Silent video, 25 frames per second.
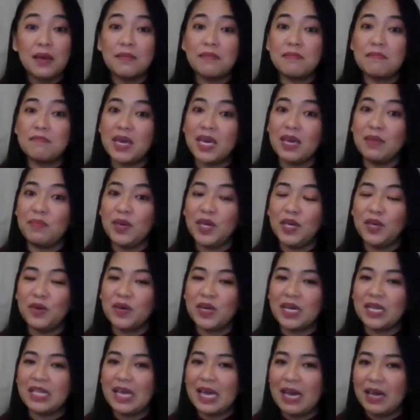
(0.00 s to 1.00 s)
Maybe you
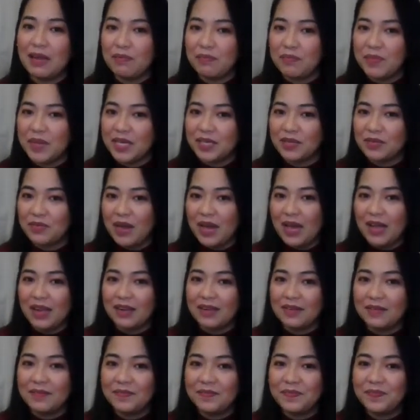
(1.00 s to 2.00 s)
can help me as
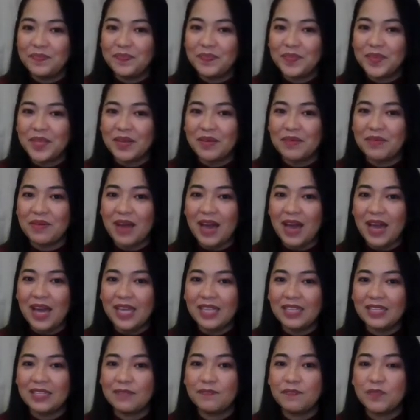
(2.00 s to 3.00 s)
well,
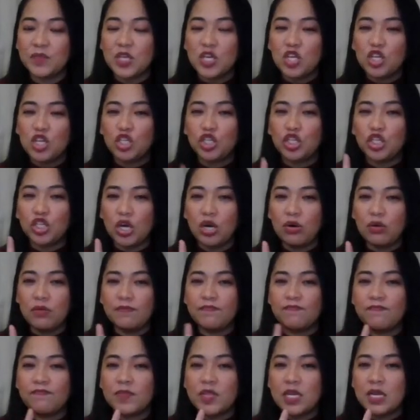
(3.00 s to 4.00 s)
right? So,
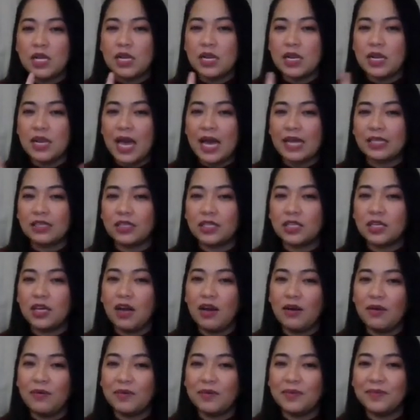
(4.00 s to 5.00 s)
let's
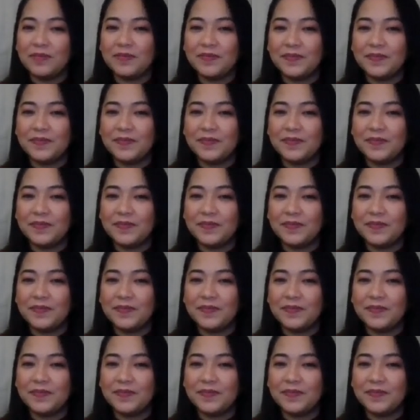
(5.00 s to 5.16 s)
go.